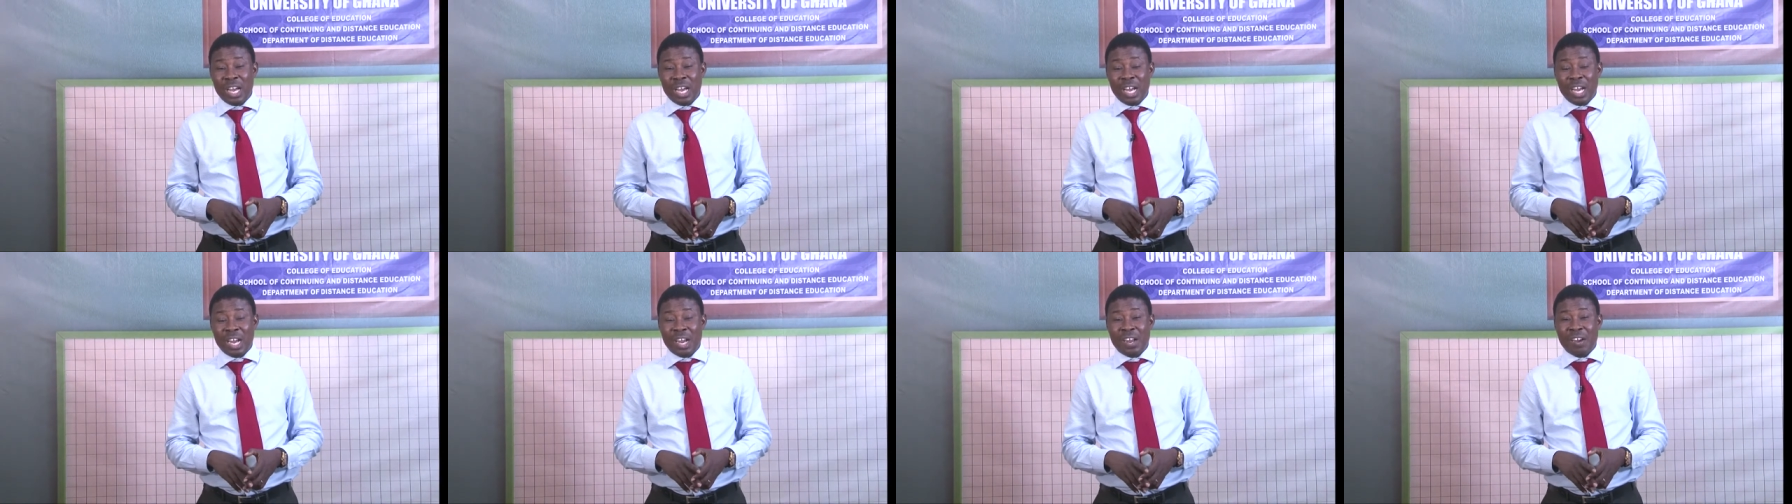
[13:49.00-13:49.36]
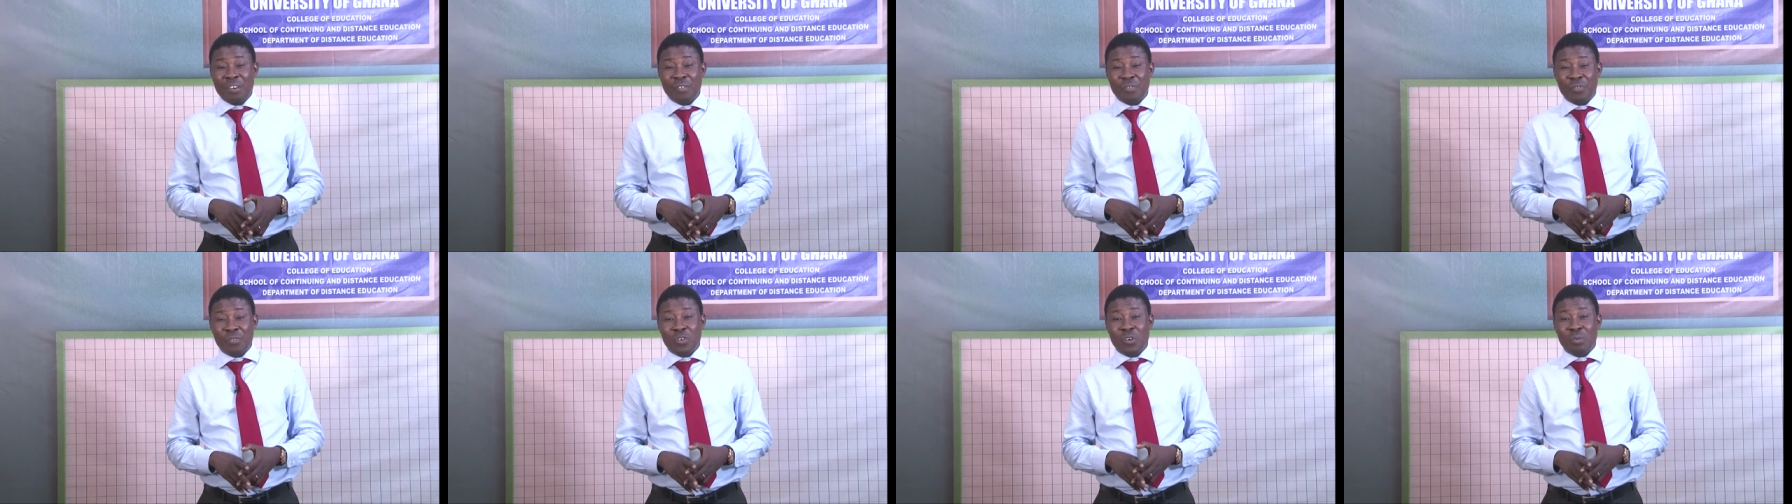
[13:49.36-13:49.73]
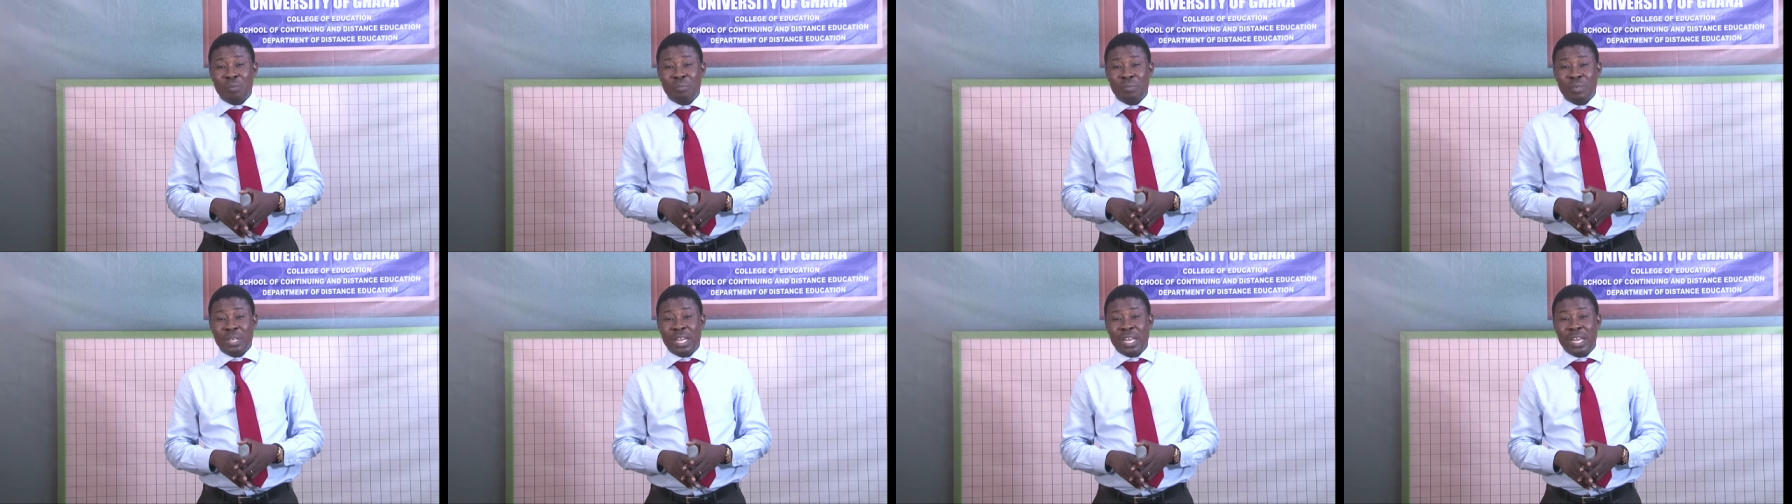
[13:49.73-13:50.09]
uh,
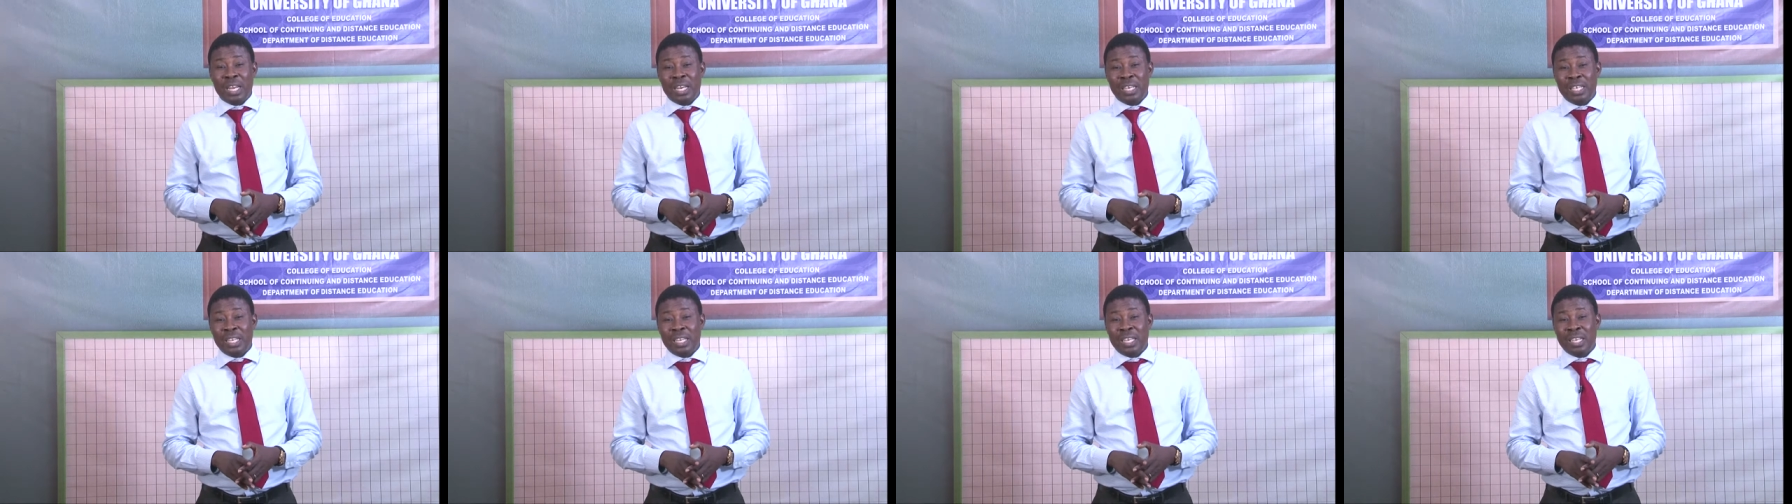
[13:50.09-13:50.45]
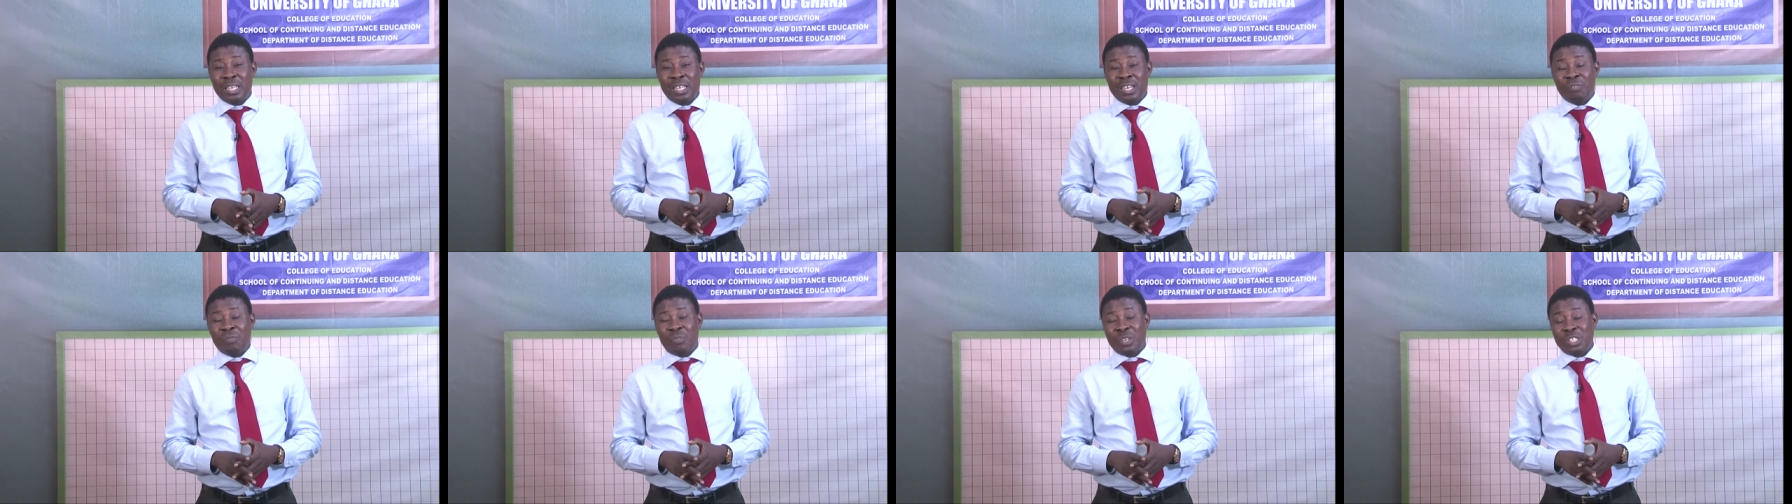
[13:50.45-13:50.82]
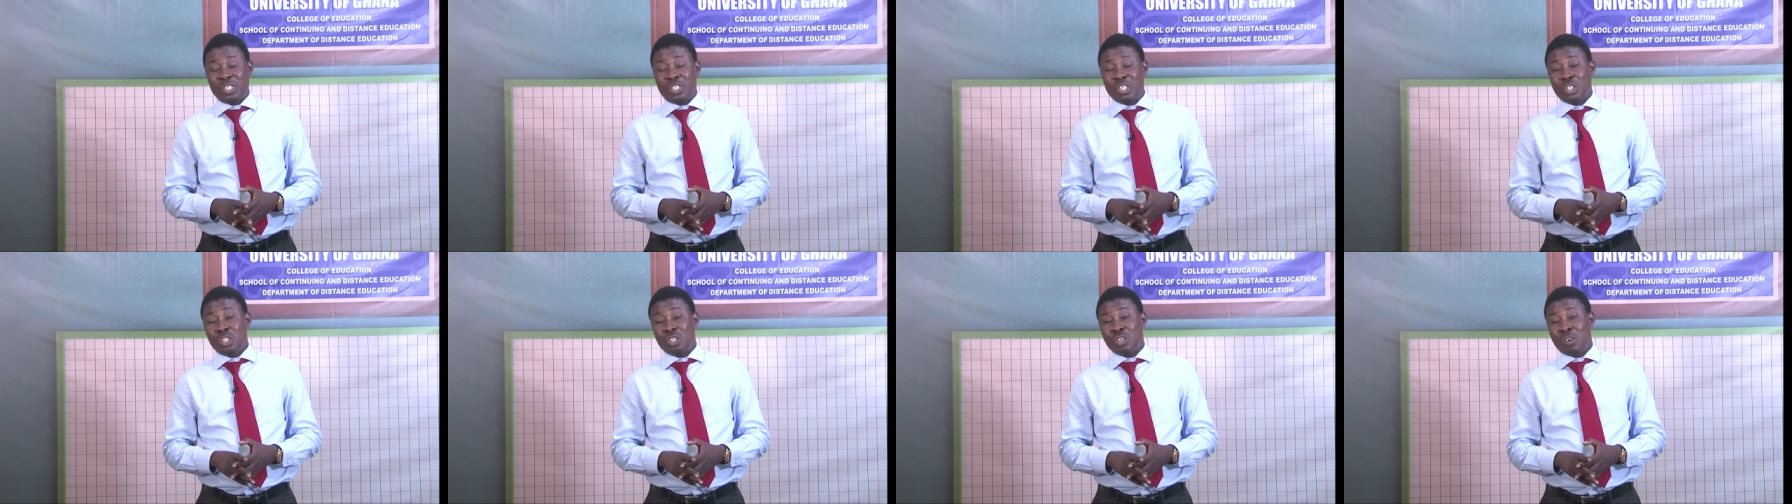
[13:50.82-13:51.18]
from the, the, the,
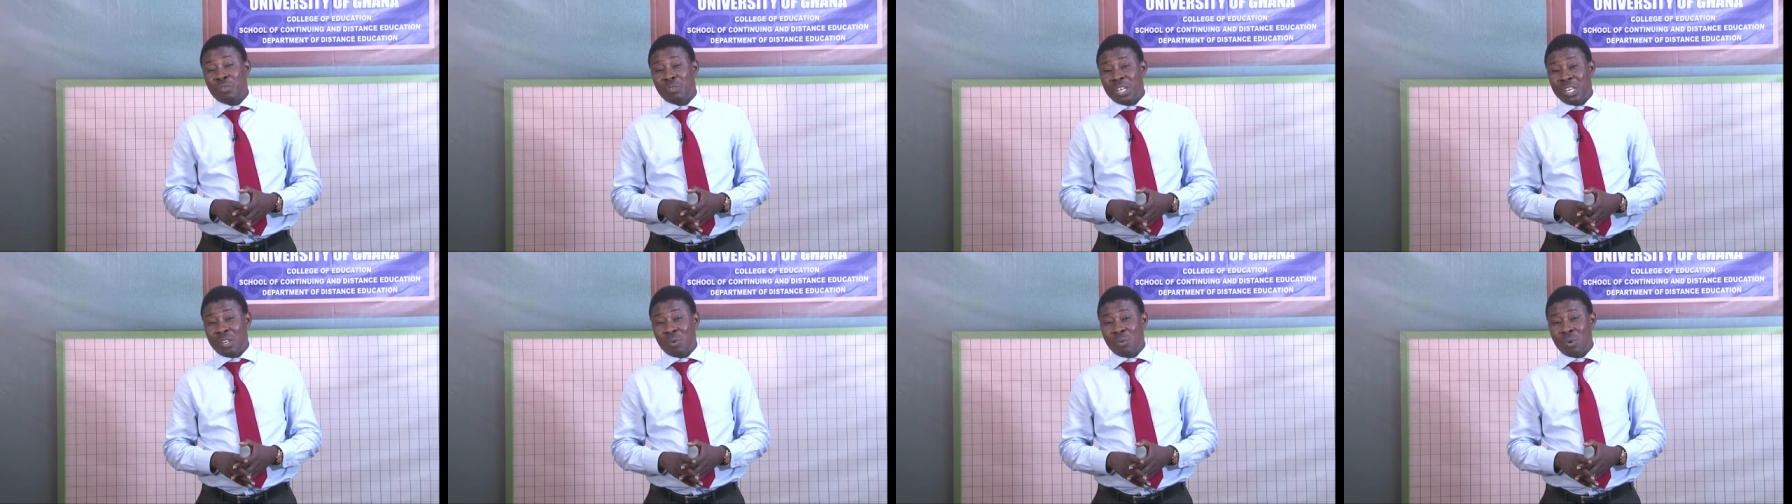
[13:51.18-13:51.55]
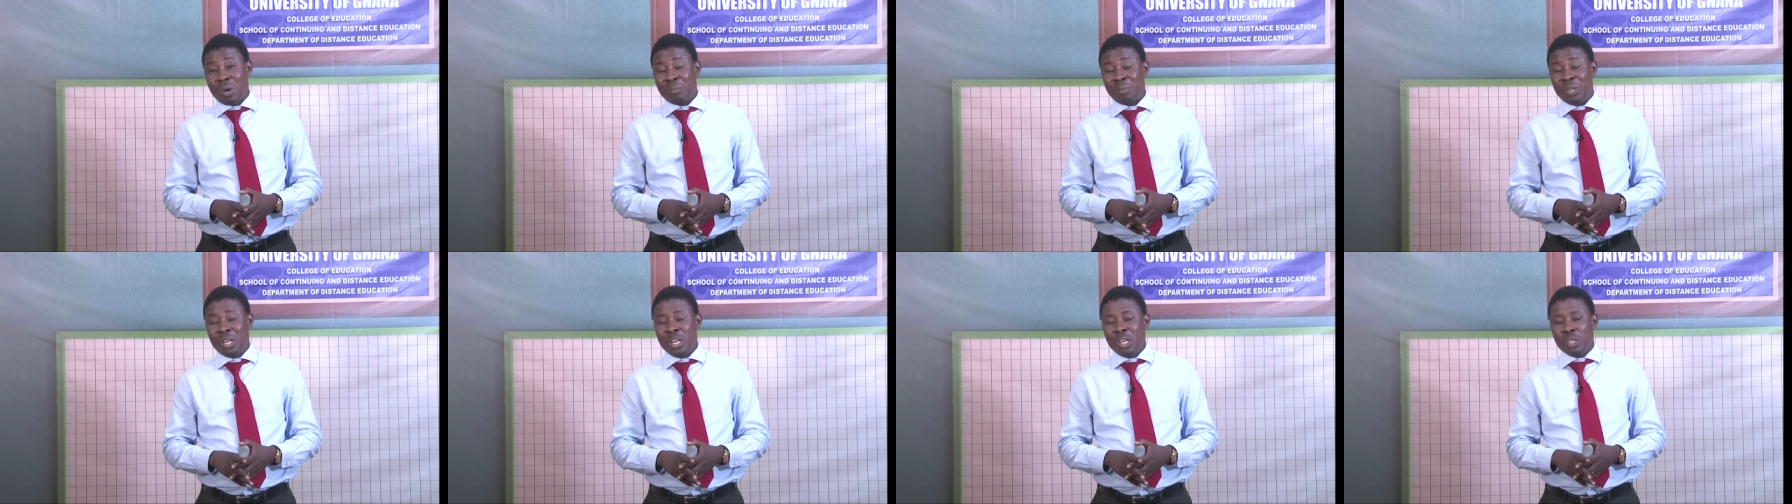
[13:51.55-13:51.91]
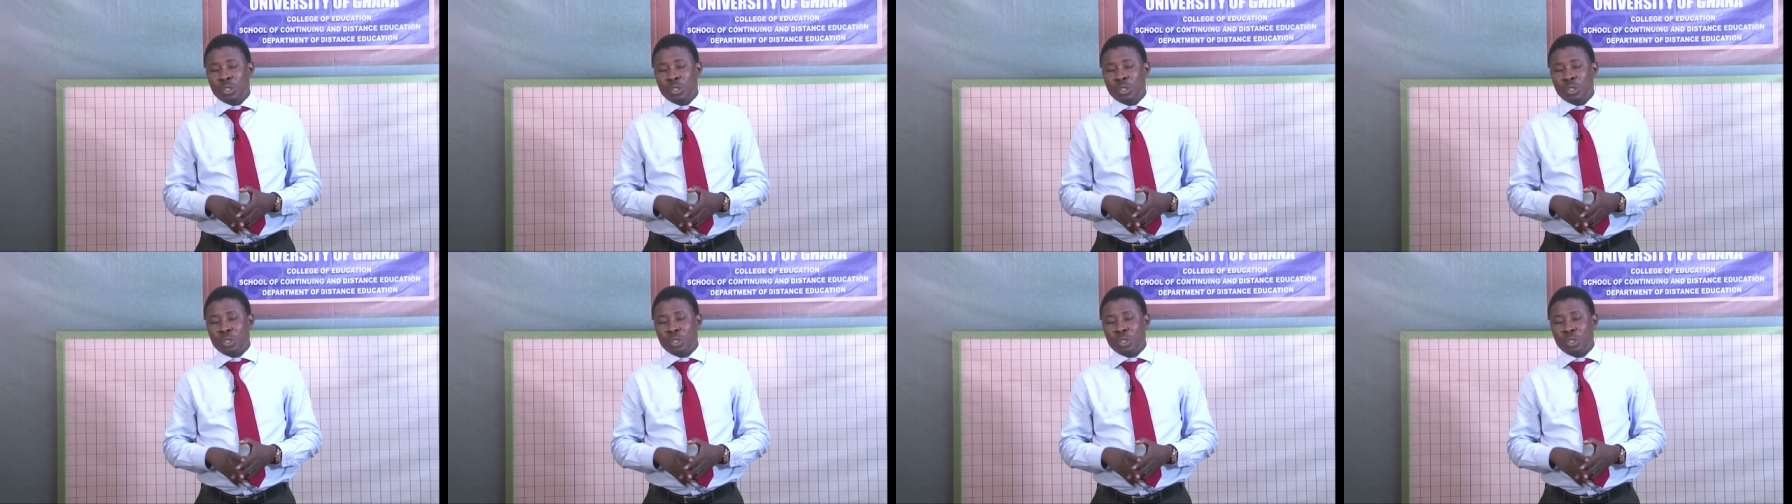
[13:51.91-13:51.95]
infestation of guinea worm.